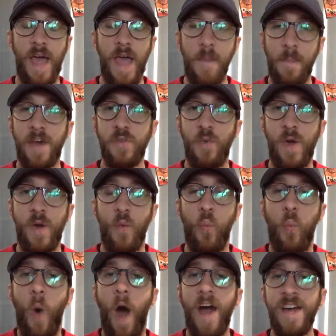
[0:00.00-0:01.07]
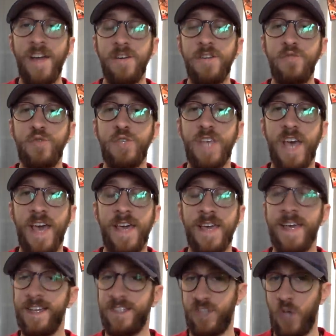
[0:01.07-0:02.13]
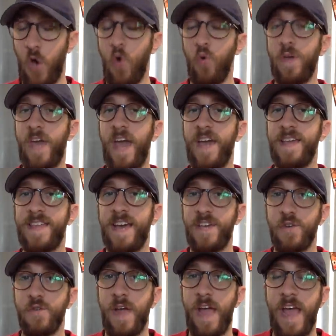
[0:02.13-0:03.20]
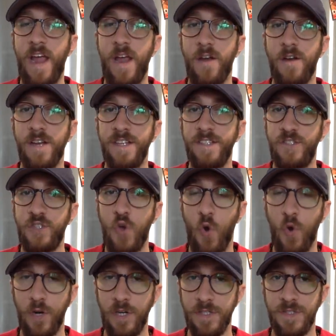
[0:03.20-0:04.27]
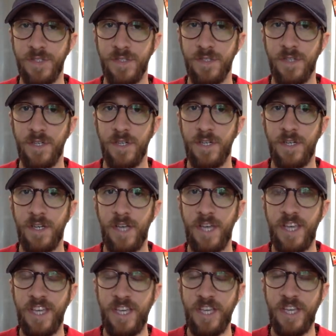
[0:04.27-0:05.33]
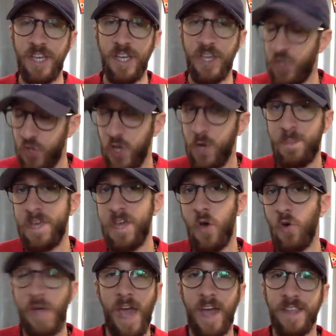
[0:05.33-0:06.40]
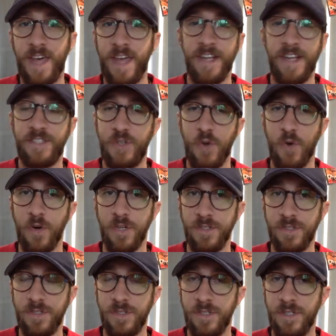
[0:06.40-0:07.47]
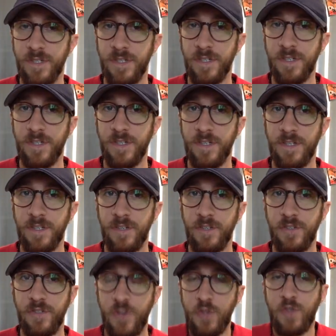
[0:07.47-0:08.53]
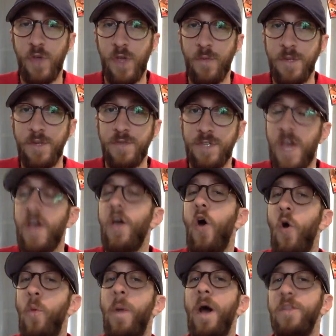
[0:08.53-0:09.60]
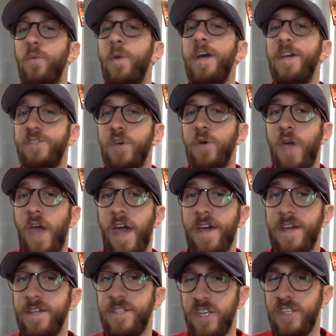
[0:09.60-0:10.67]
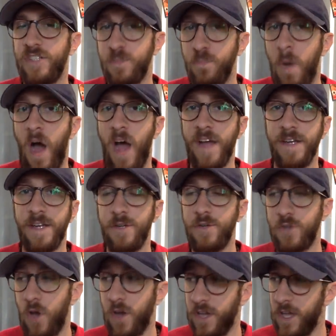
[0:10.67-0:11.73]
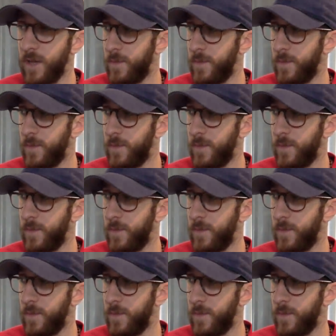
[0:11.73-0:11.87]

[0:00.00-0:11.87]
And by the way, why are you saying it's okay that your hair is yours? It should be okay that it's yours. Usually when you say, oh, by the way, it's okay, it, it's mine, and you're talking